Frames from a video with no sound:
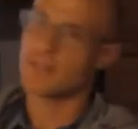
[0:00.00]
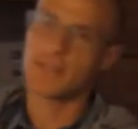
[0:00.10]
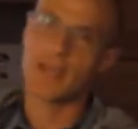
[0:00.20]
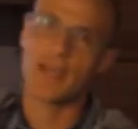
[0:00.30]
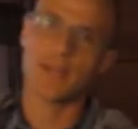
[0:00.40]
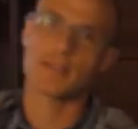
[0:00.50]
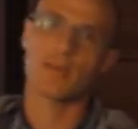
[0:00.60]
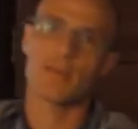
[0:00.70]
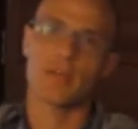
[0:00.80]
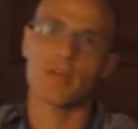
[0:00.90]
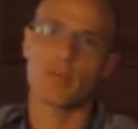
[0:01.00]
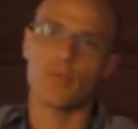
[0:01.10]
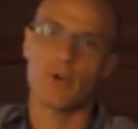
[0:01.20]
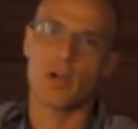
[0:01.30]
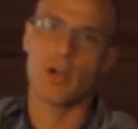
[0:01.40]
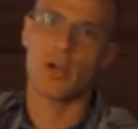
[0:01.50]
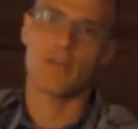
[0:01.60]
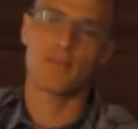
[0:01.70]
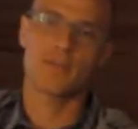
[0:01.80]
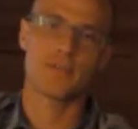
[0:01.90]
take on something where if
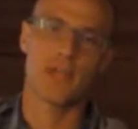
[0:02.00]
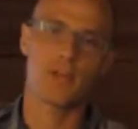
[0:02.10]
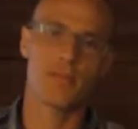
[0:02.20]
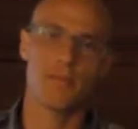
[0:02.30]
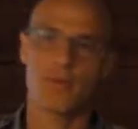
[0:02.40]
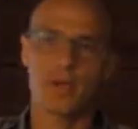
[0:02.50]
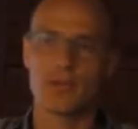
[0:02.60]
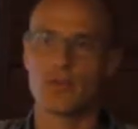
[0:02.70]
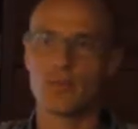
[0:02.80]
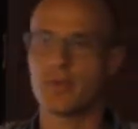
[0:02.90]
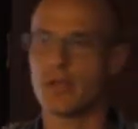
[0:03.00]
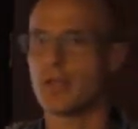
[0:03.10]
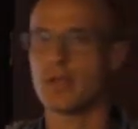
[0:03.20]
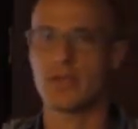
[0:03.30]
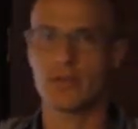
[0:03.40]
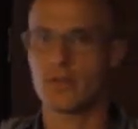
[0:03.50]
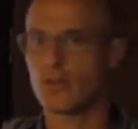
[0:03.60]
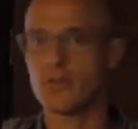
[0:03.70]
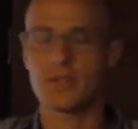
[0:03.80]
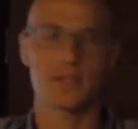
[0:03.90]
you signed up for it, you'd be
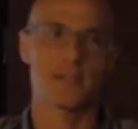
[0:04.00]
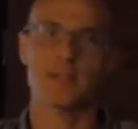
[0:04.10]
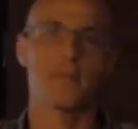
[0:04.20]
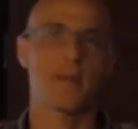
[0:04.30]
losing sleep